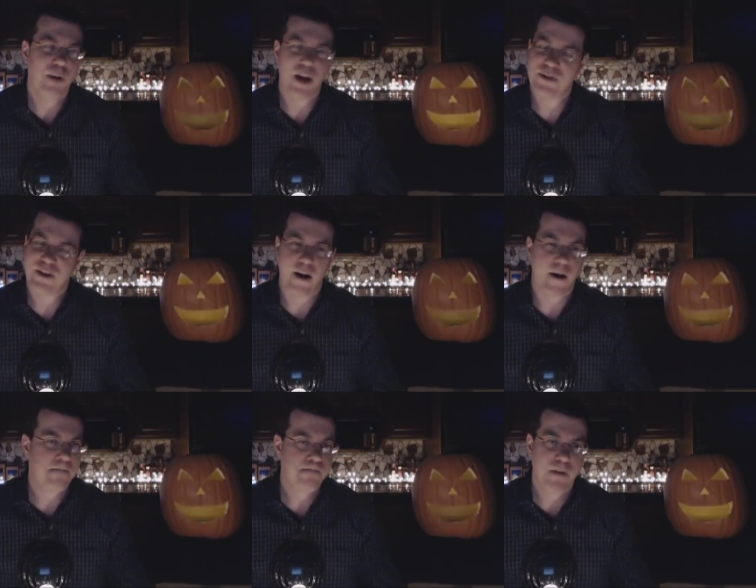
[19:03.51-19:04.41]
But I'm
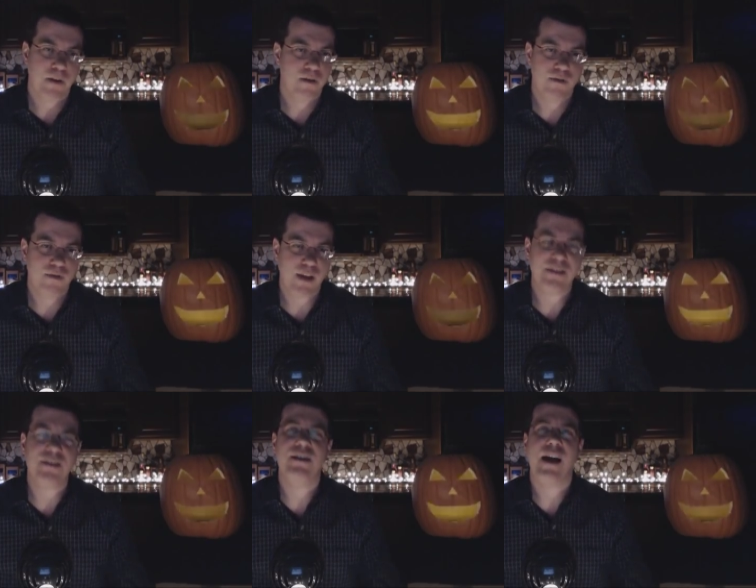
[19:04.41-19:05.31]
sorry.
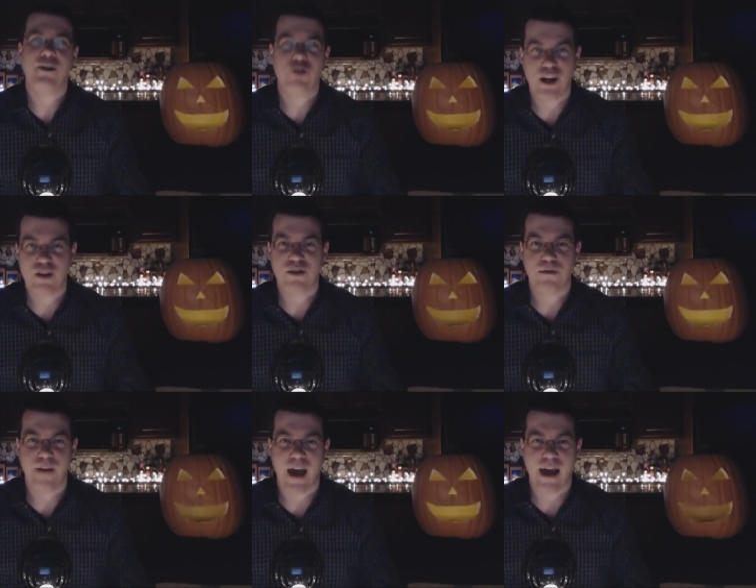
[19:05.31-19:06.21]
That does not change
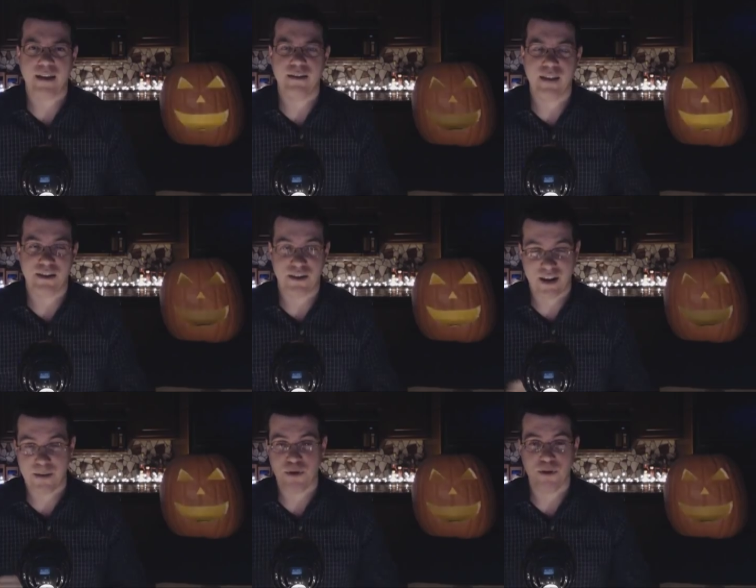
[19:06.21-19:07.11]
the fact that
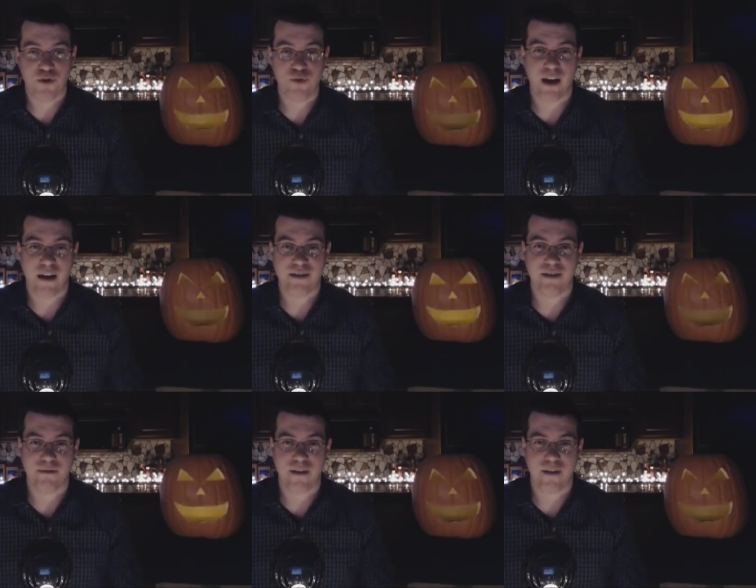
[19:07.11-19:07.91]
December of two thousand